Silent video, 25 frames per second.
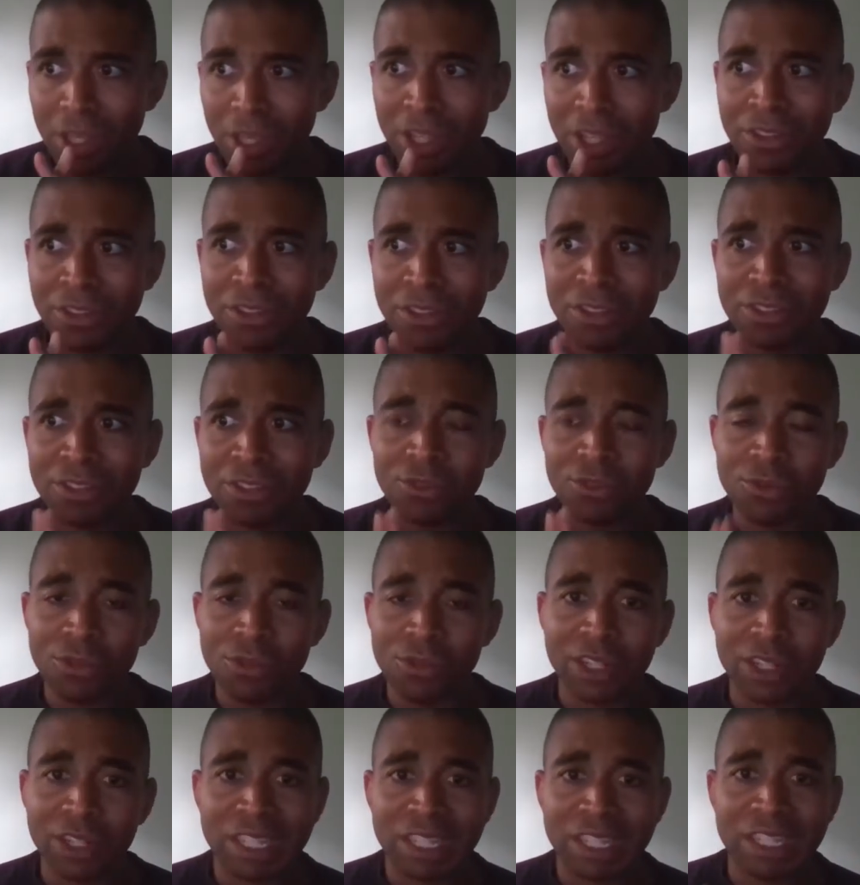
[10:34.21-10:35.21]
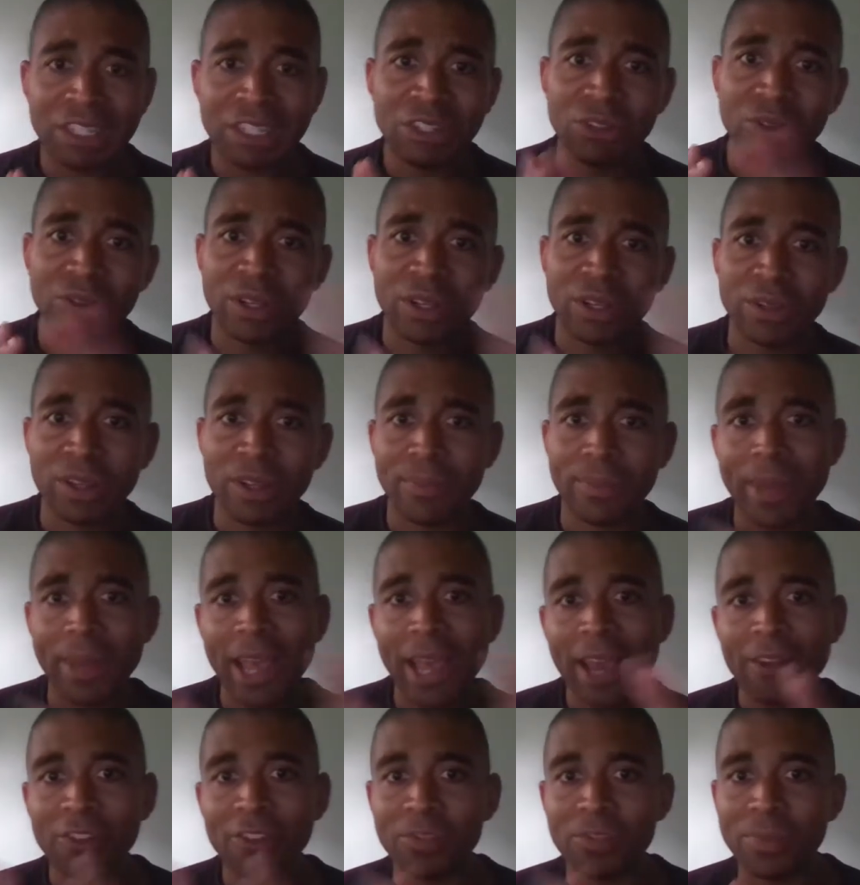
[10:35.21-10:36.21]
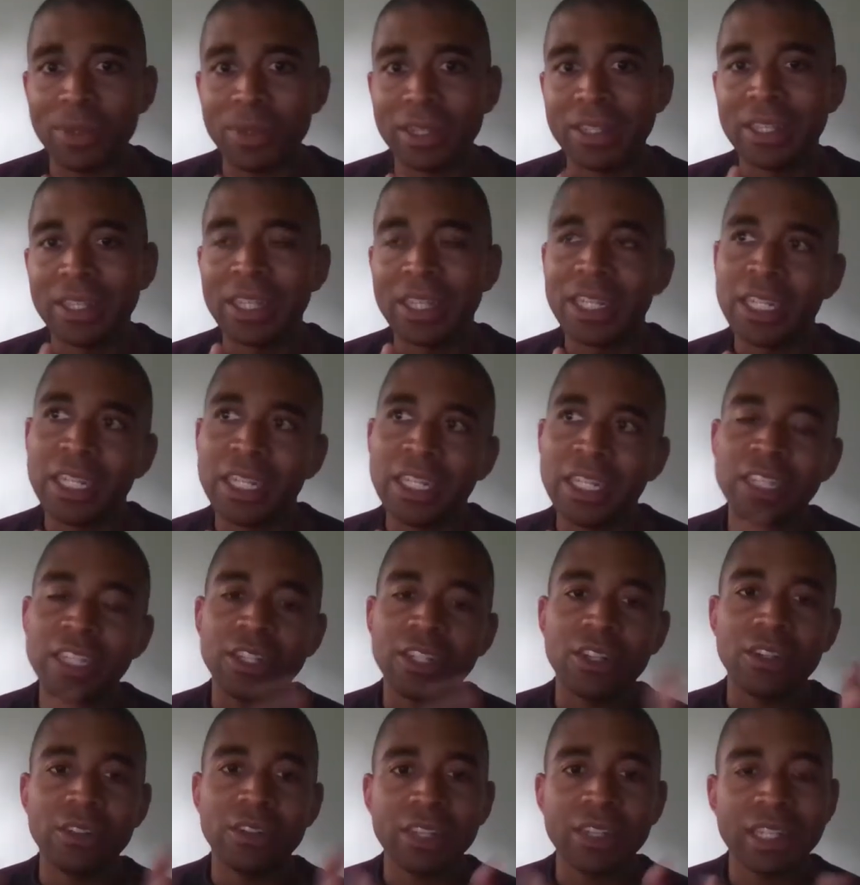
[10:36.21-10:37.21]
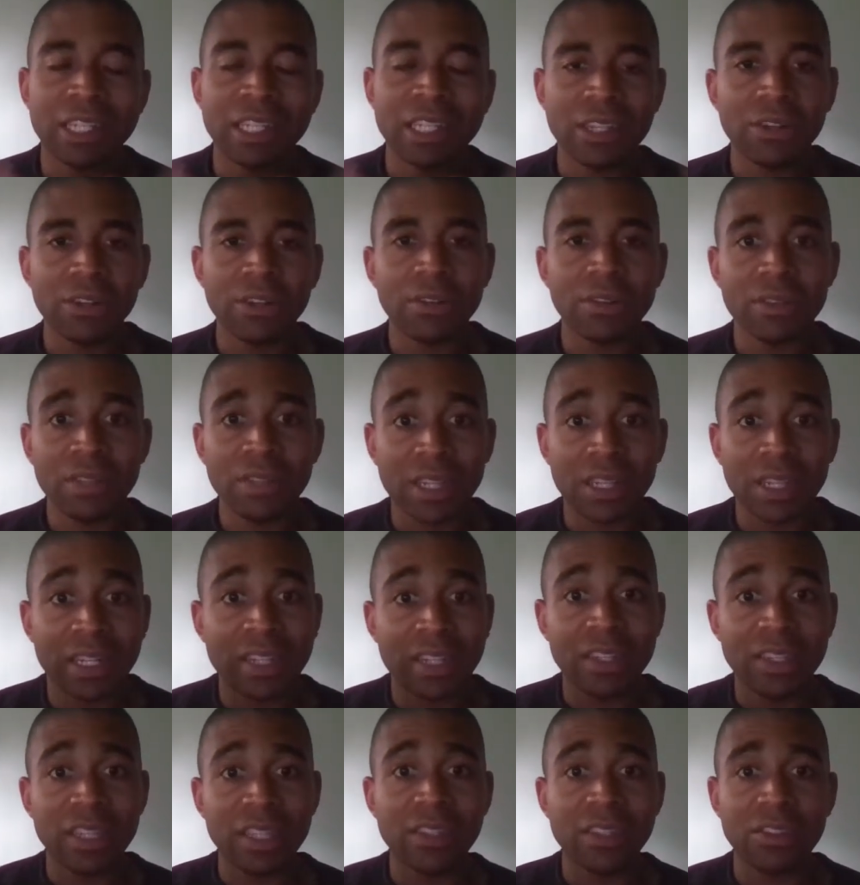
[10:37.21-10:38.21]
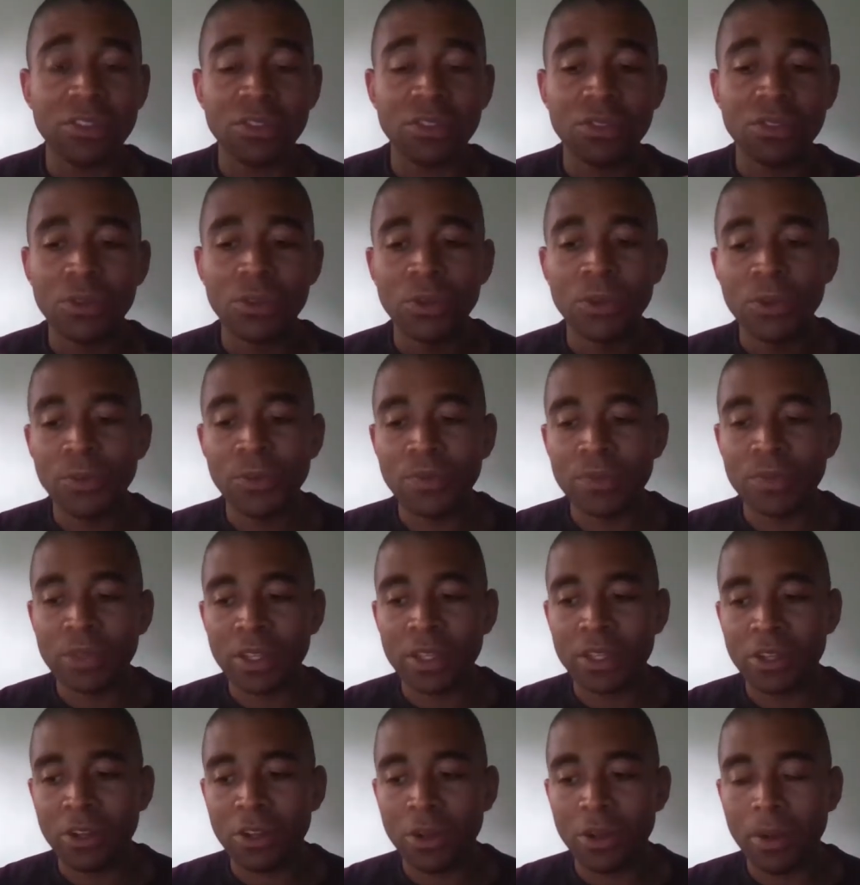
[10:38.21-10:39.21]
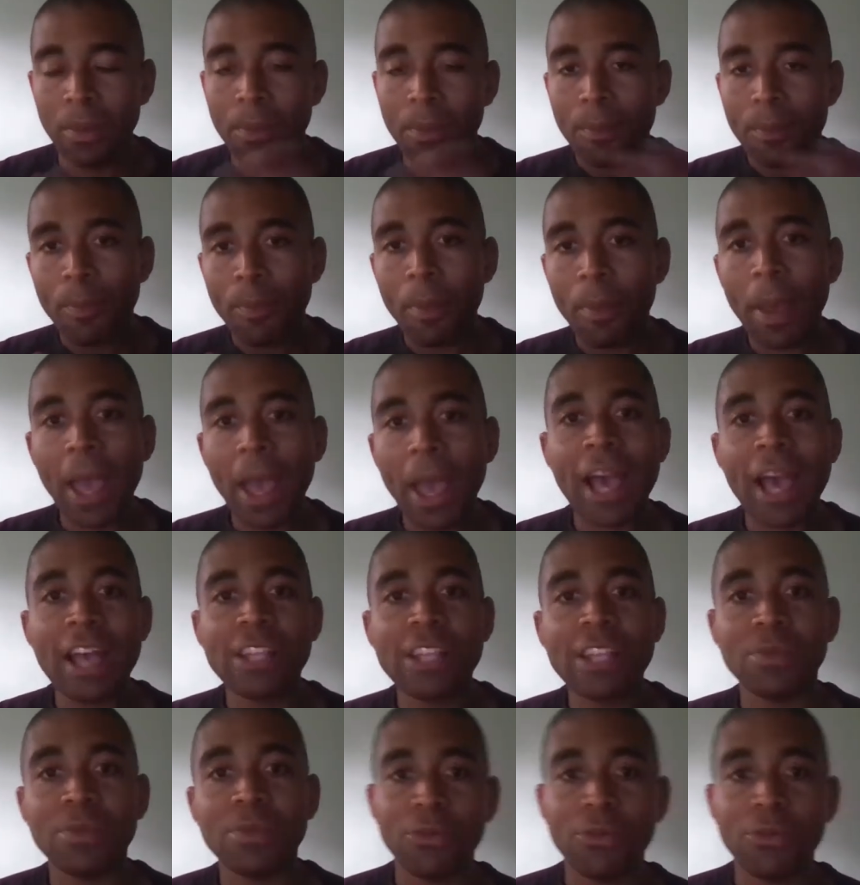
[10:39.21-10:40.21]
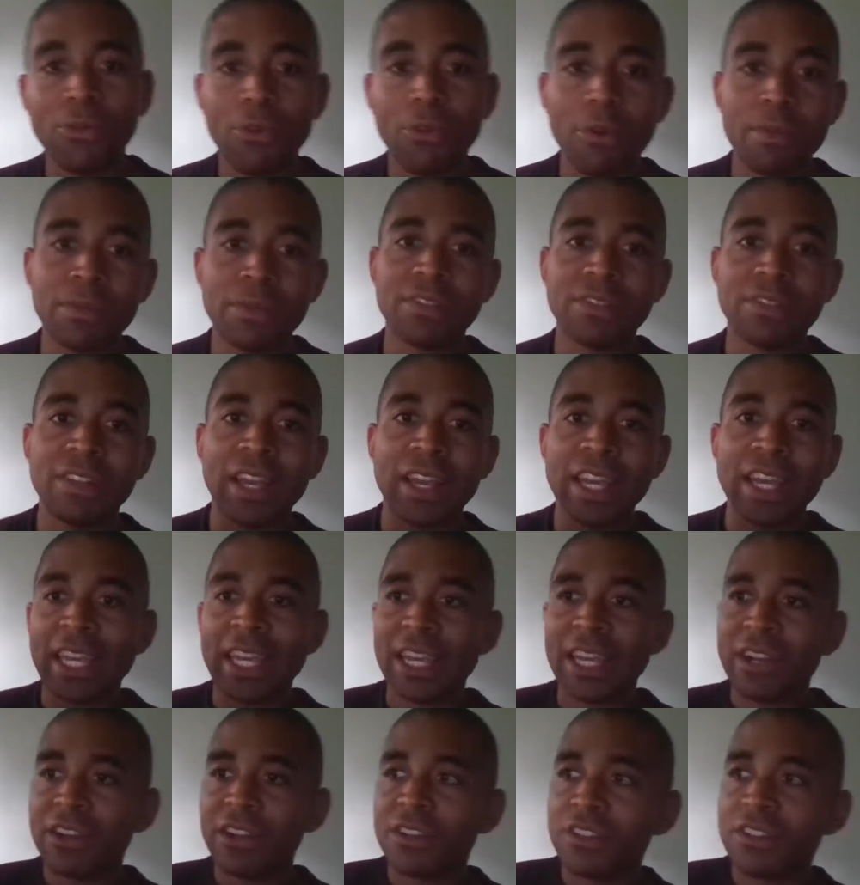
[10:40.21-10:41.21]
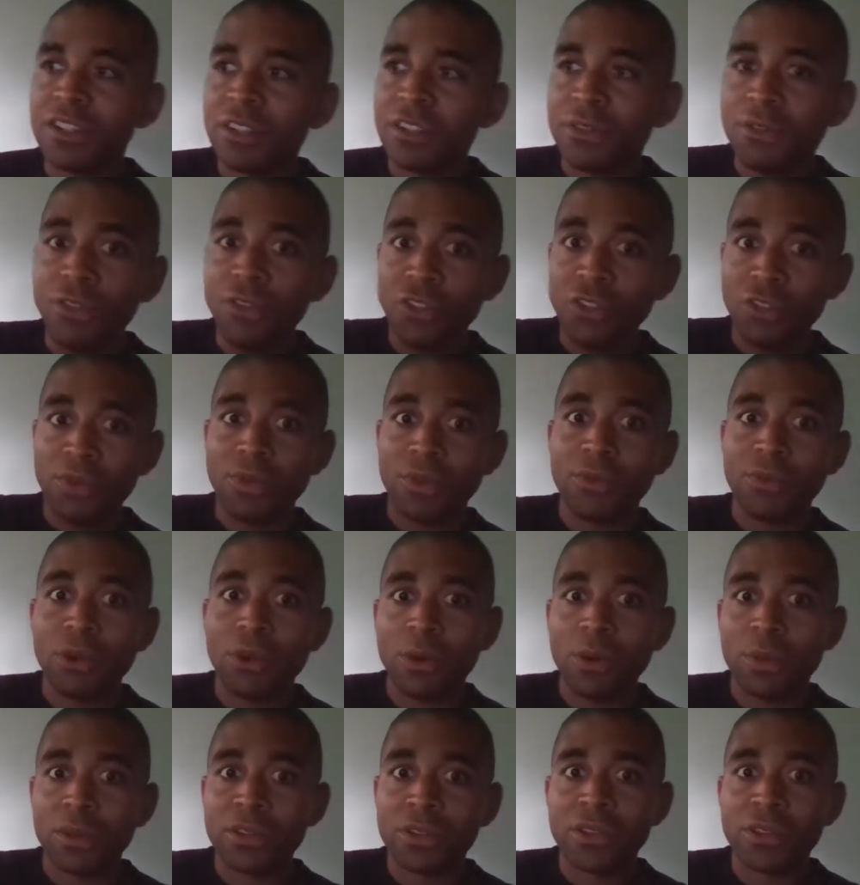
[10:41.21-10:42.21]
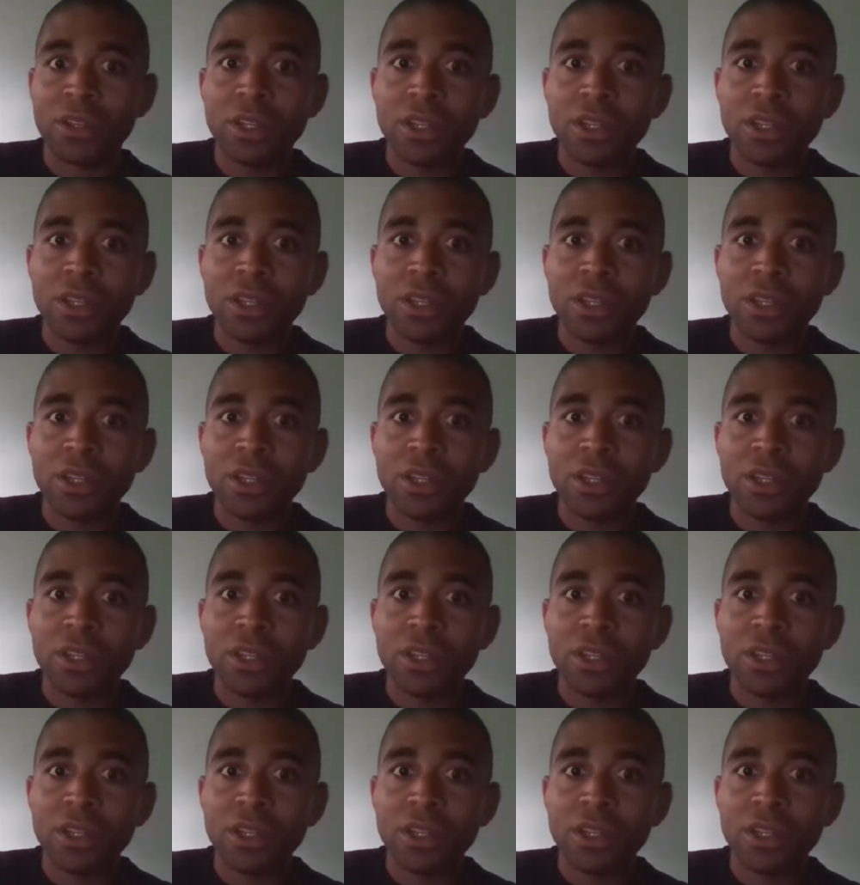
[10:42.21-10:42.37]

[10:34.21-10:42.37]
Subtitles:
And historically, you can look at the patterns, but, you know, again, they always say, and I say this too, you know, past performance does not guarantee future performance,